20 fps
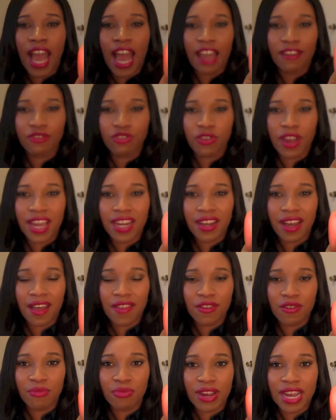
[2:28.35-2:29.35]
I've tried
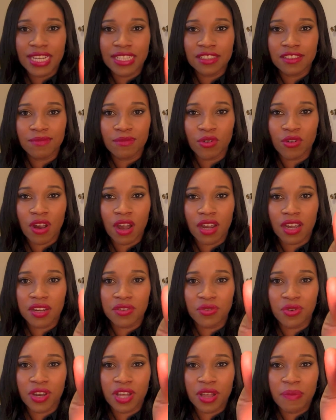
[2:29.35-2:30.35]
other brands of
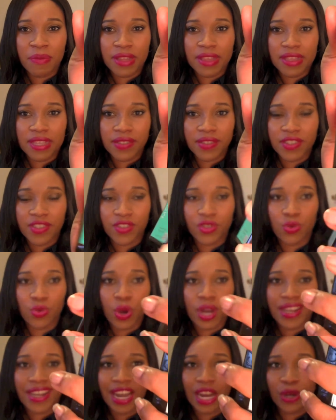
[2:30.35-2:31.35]
Moroccanoil, but this is the
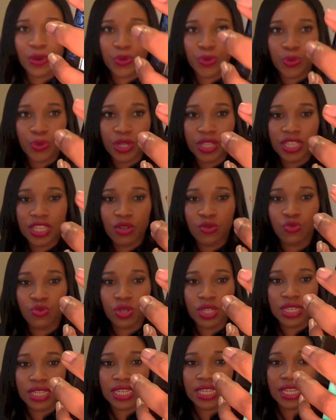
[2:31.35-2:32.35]
one I really,
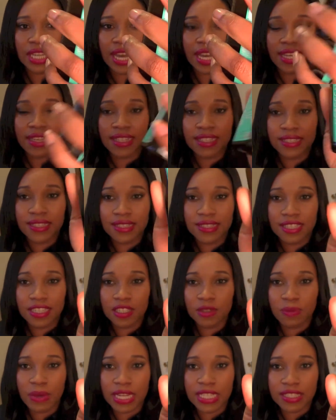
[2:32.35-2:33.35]
really like. This is
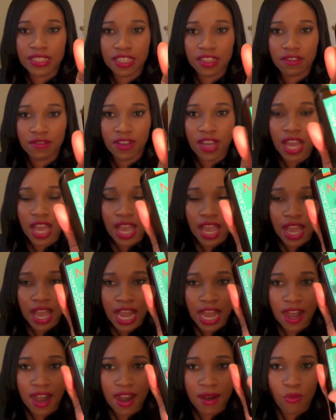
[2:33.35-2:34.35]
expensive.
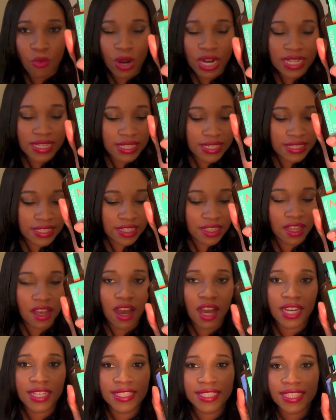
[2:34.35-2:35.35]
One of the
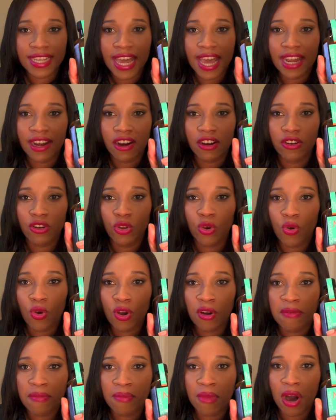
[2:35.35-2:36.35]
salons at our
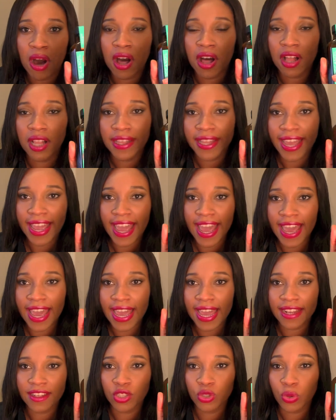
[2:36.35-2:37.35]
local mall
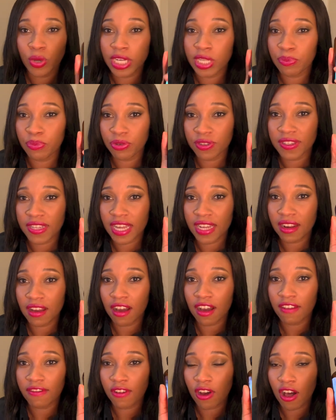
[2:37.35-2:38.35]
had 20%
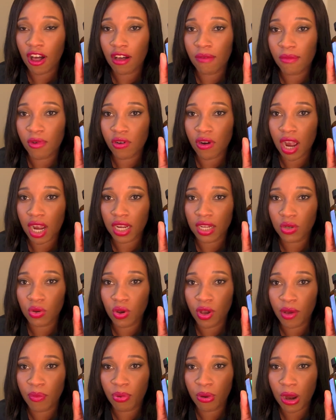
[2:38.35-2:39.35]
off all
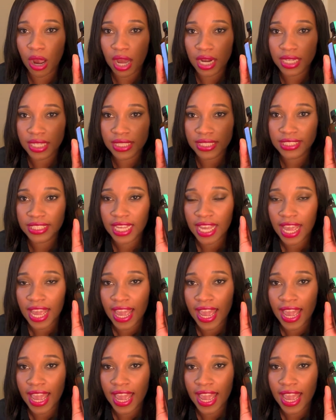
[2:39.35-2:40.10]
Moroccanoil products.